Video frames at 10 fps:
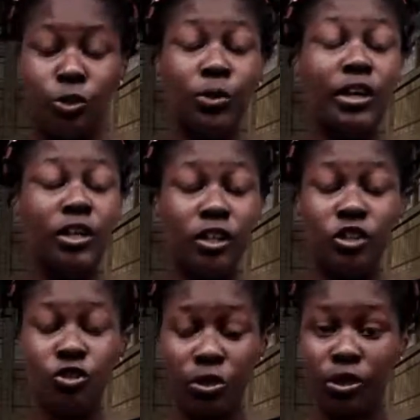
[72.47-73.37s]
it could
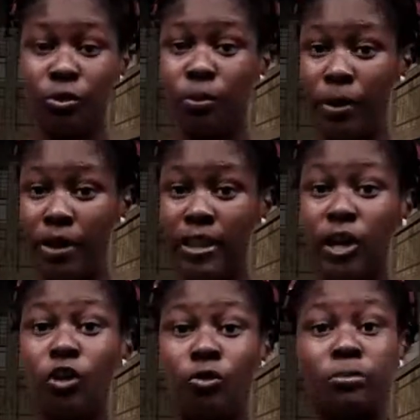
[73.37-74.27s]
trigger the bug that
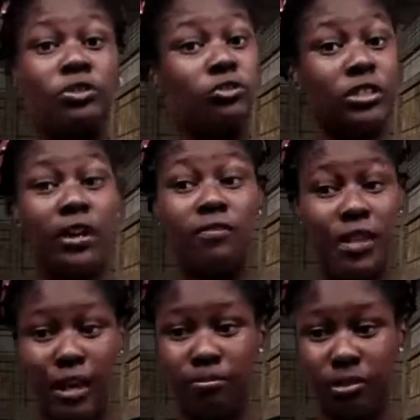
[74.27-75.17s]
corrupts your saved
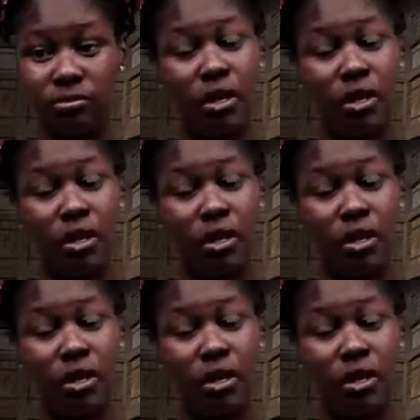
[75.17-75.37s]
games.